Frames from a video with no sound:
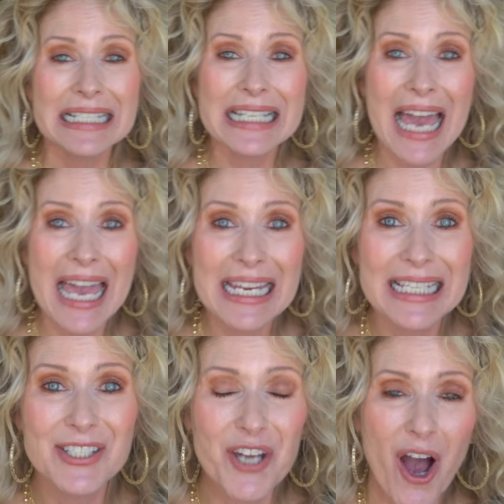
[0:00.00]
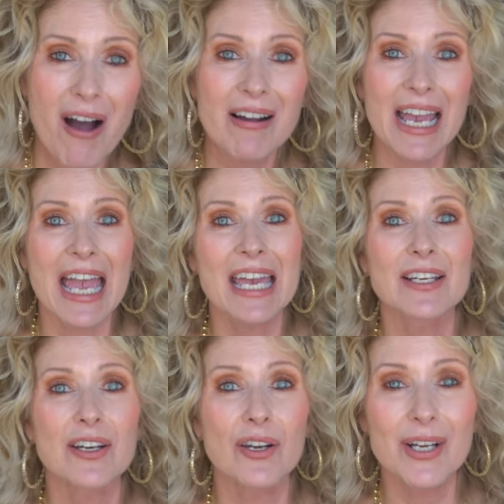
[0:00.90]
take stock
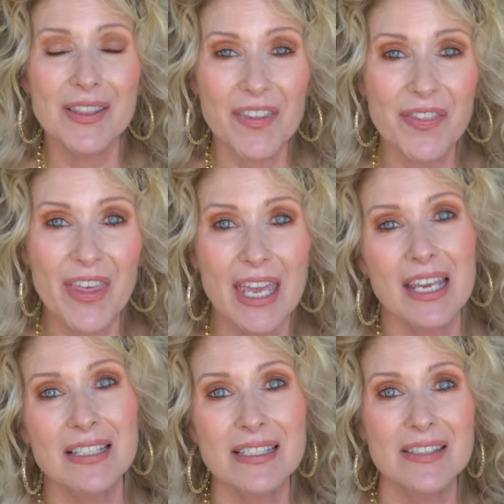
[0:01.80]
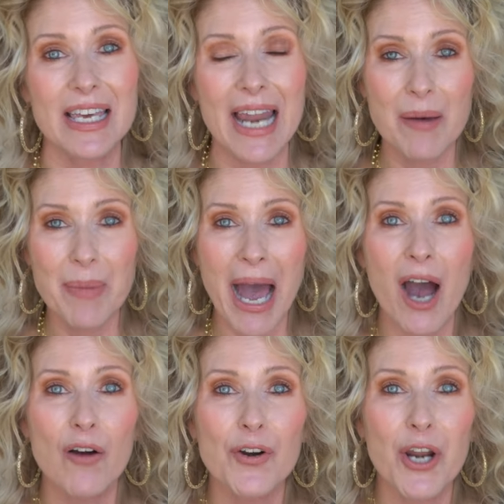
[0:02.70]
and look at the things that I buy
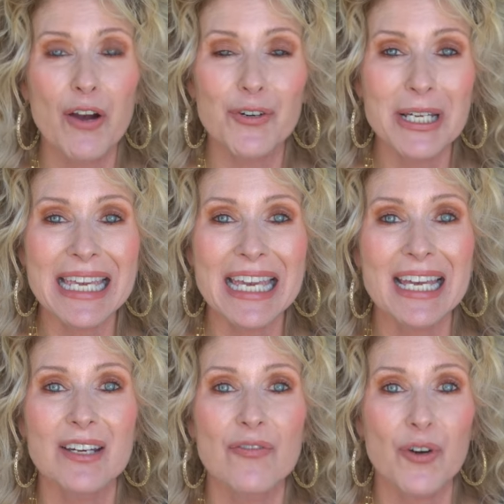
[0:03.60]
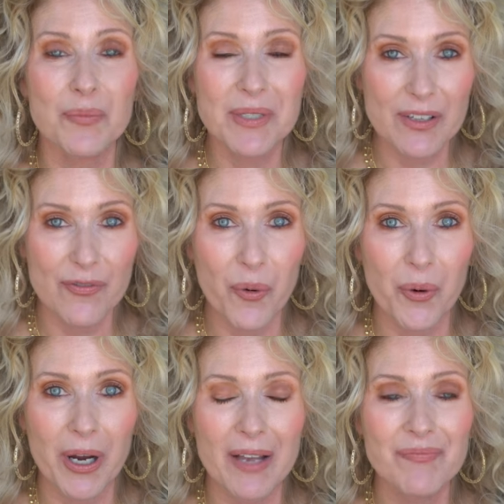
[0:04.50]
over and over again from
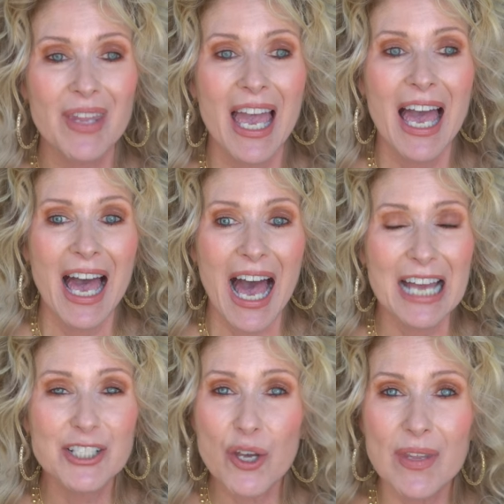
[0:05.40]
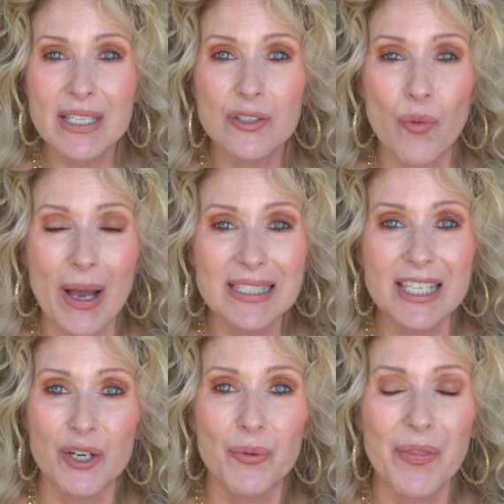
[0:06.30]
Sephora. I do this twice a
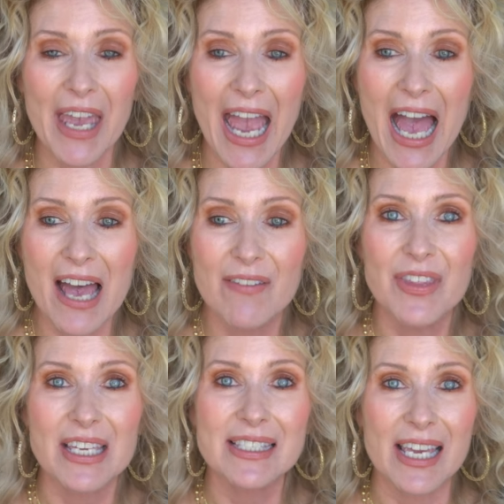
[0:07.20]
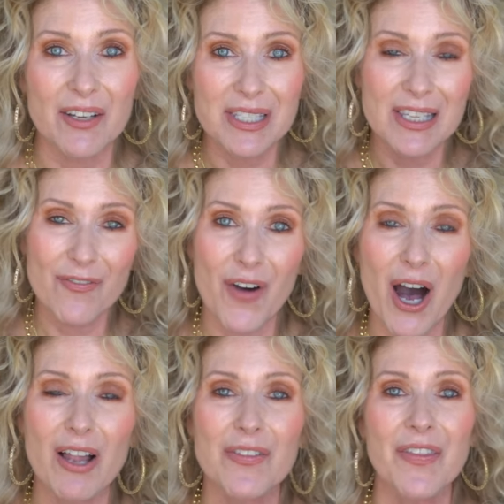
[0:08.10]
year when they have the sales in the
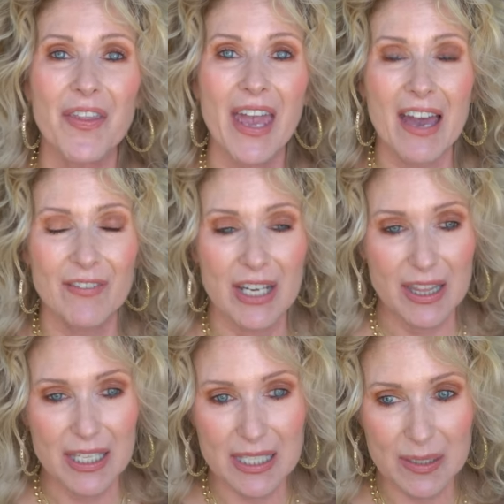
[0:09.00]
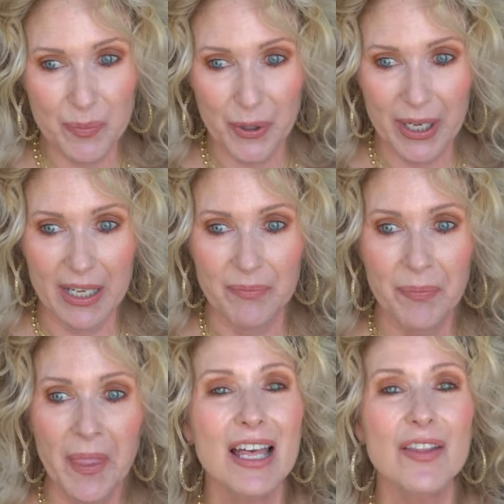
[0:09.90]
fall and then they have it in the spring.
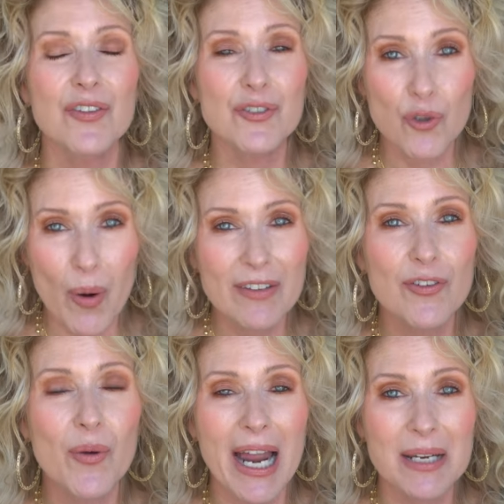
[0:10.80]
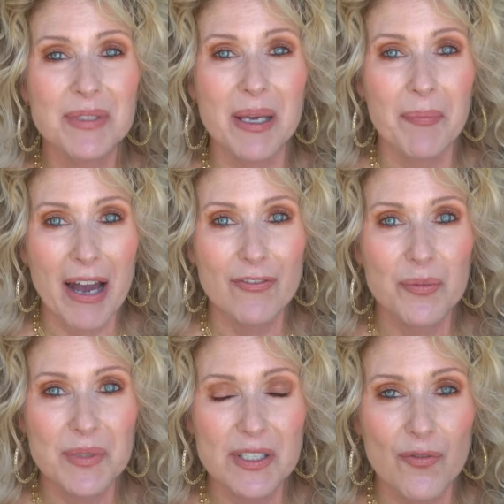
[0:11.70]
There's quite a few items I buy
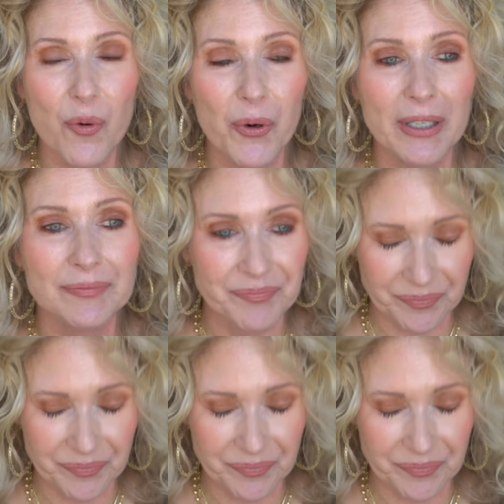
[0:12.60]
from Sephora.